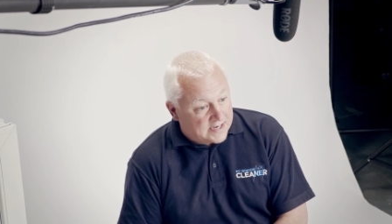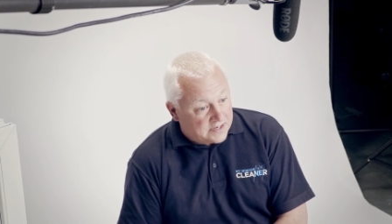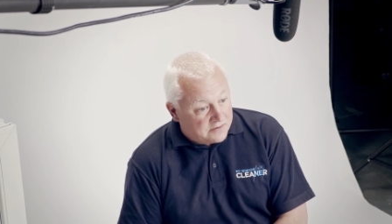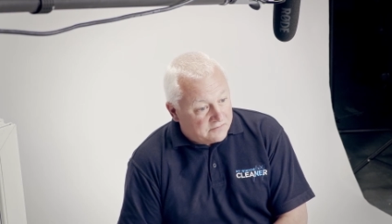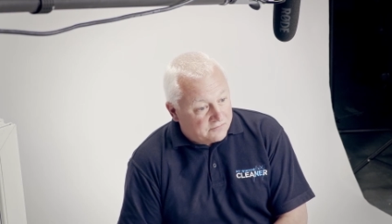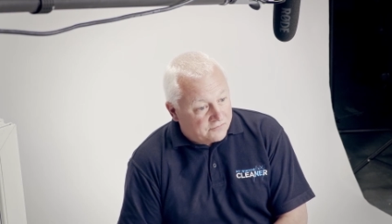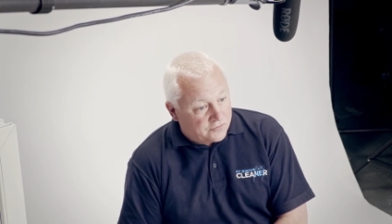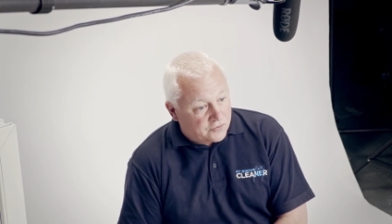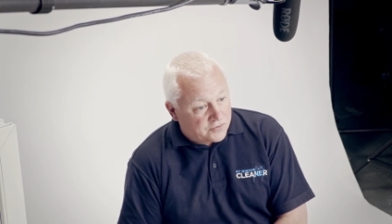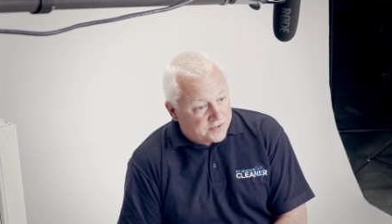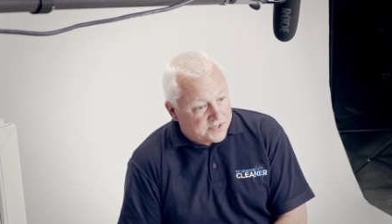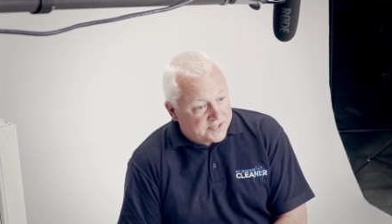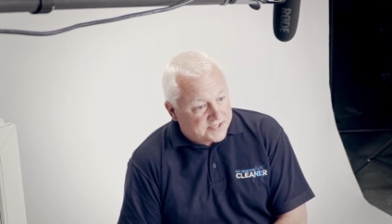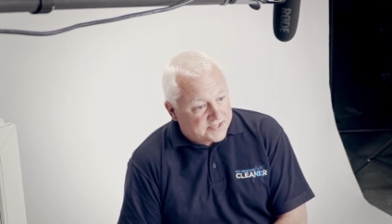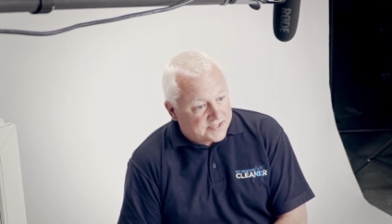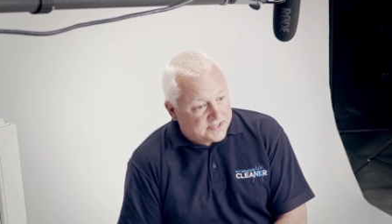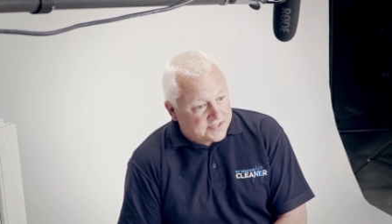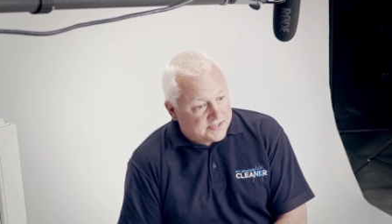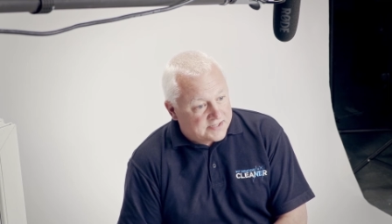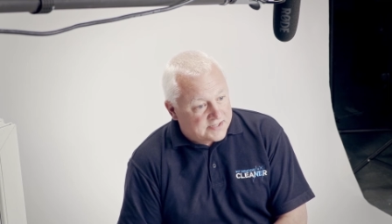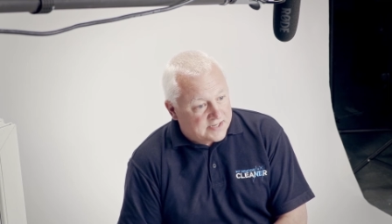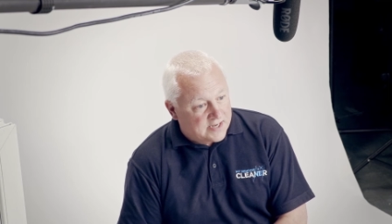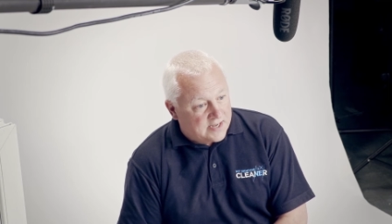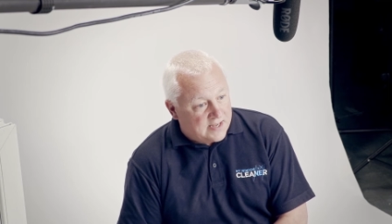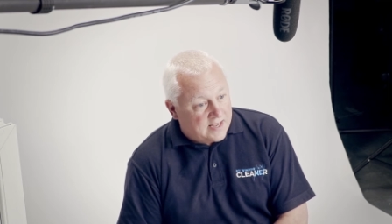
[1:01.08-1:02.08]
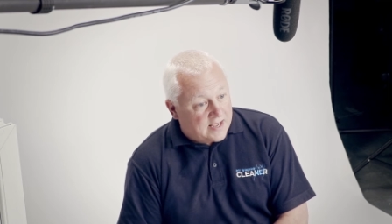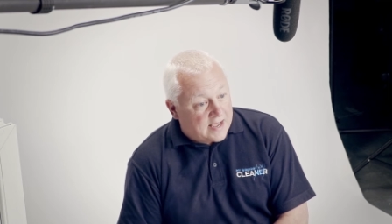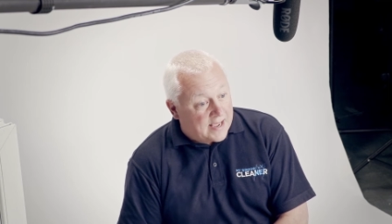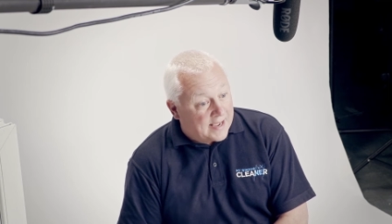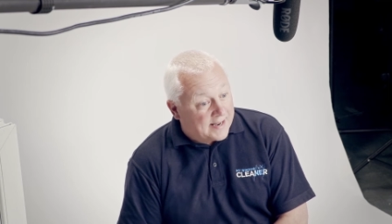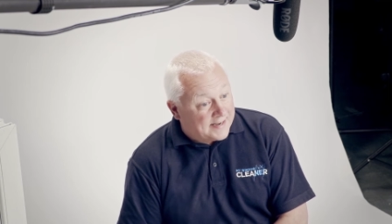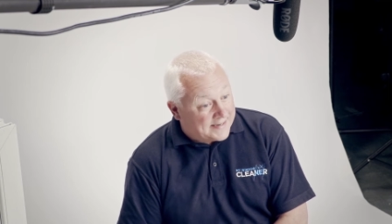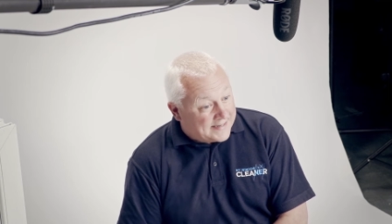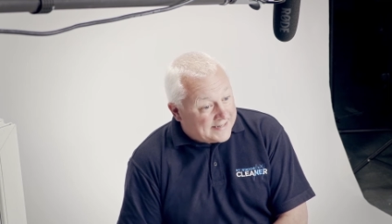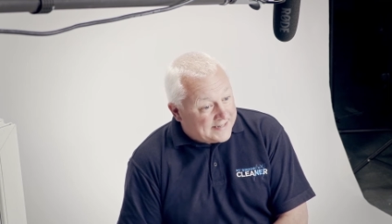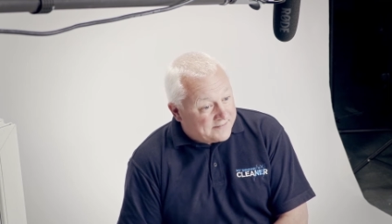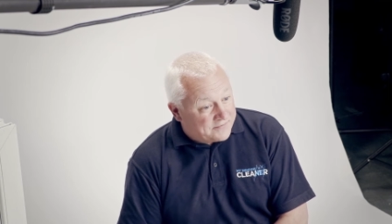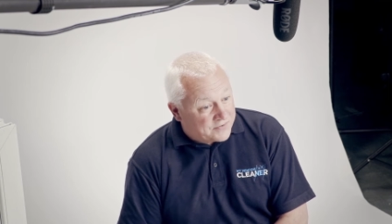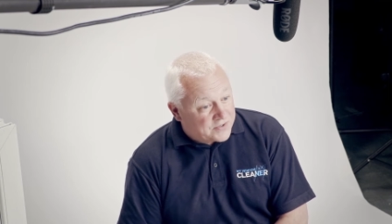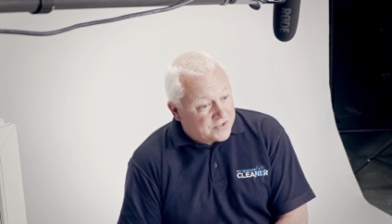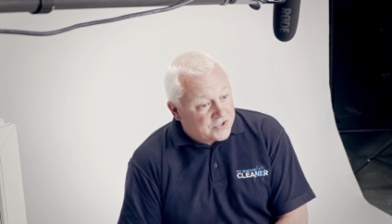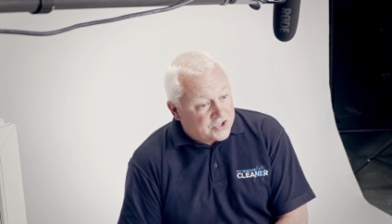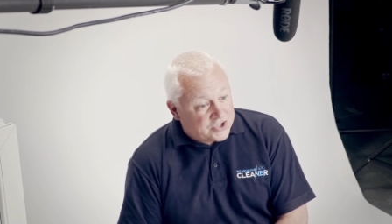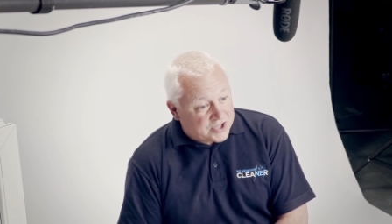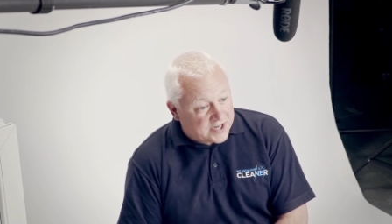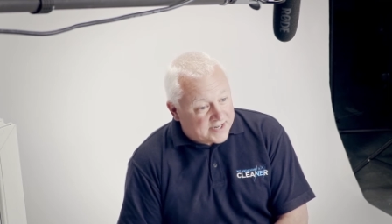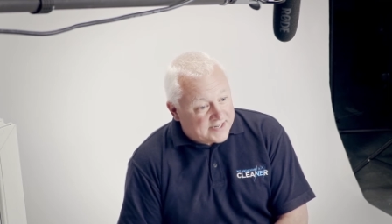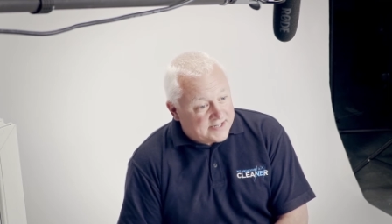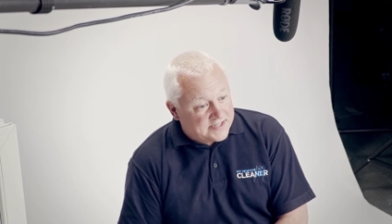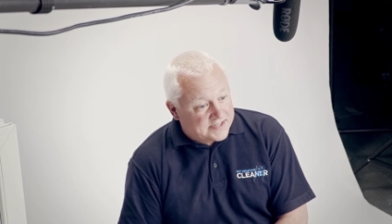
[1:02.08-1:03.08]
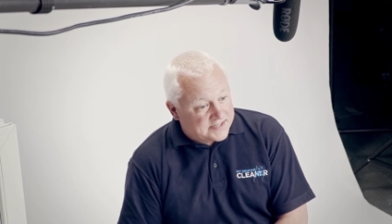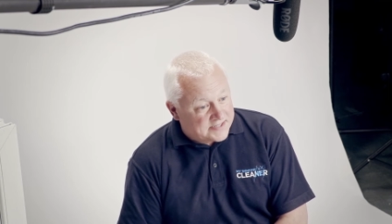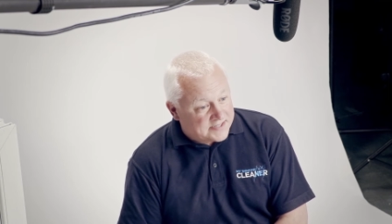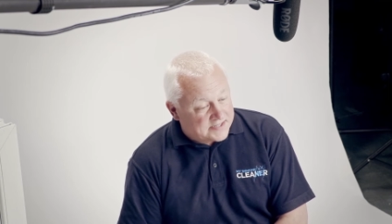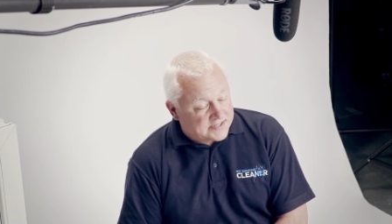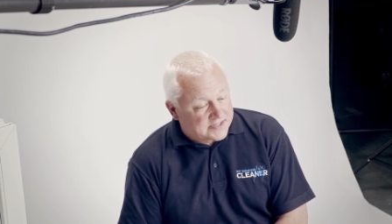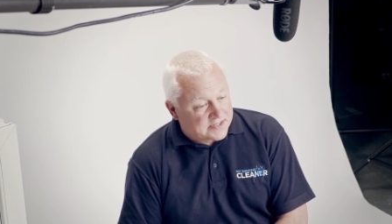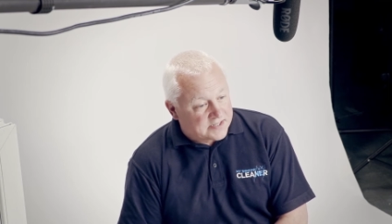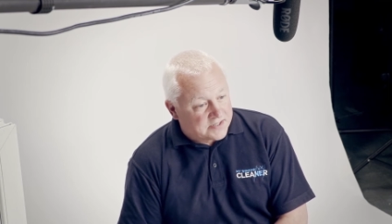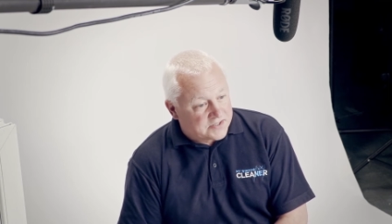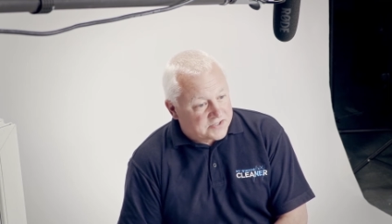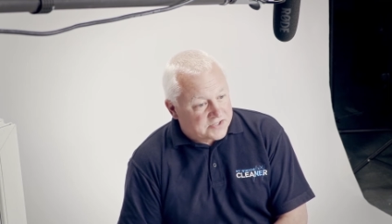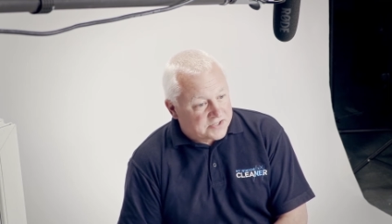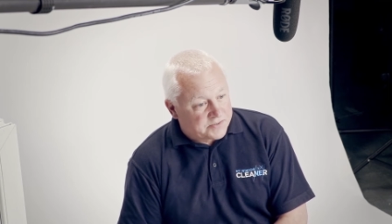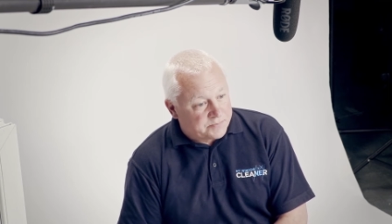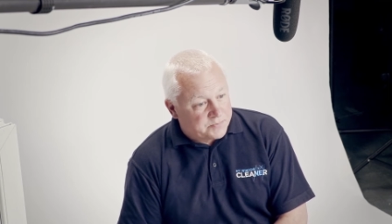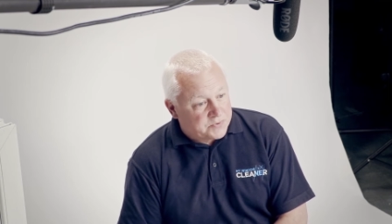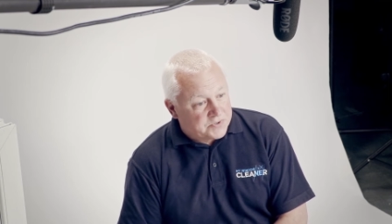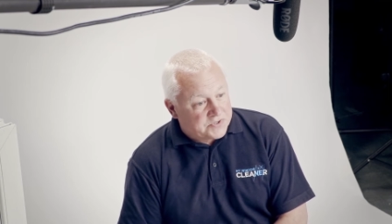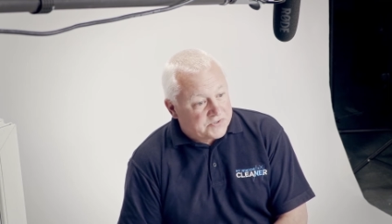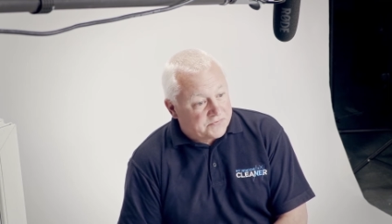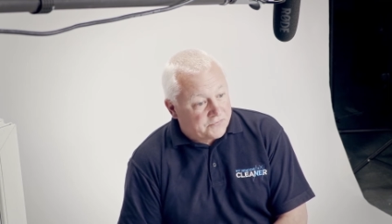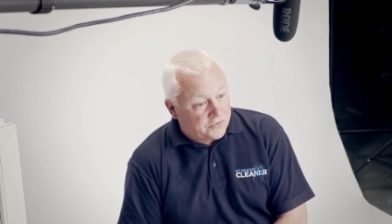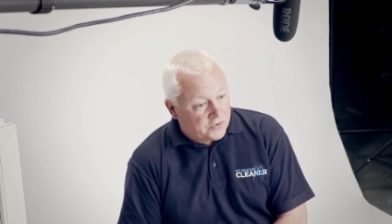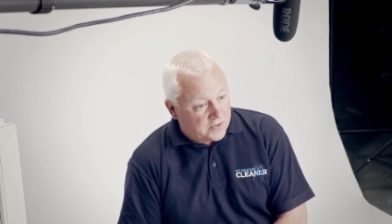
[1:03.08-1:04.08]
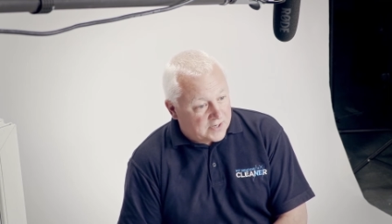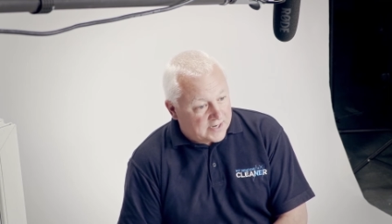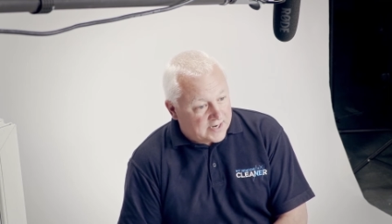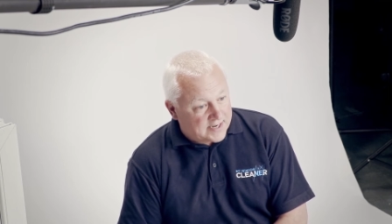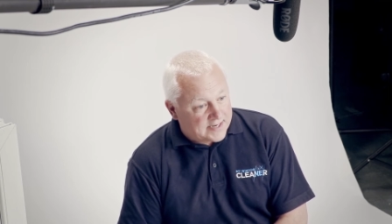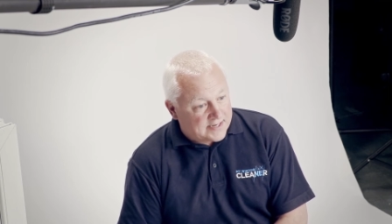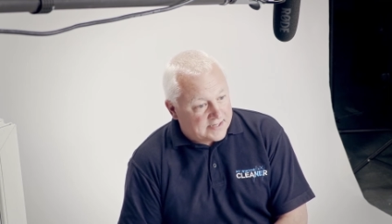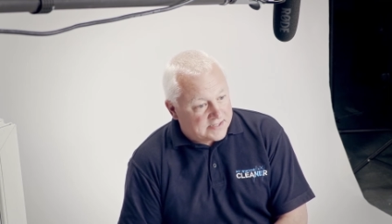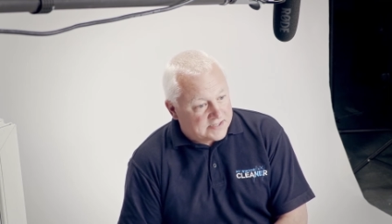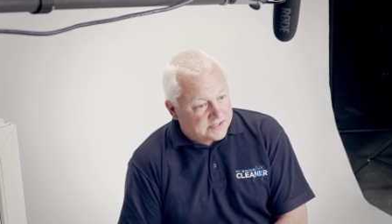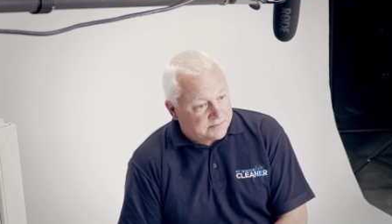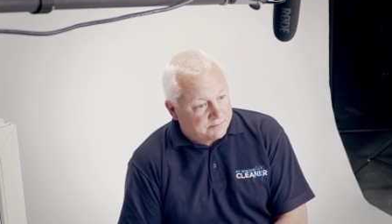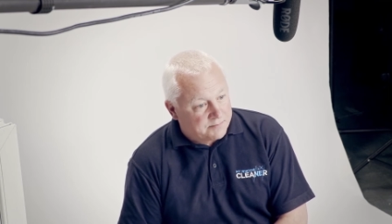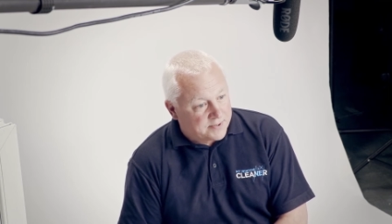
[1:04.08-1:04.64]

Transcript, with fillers: invoices and even chases customers for late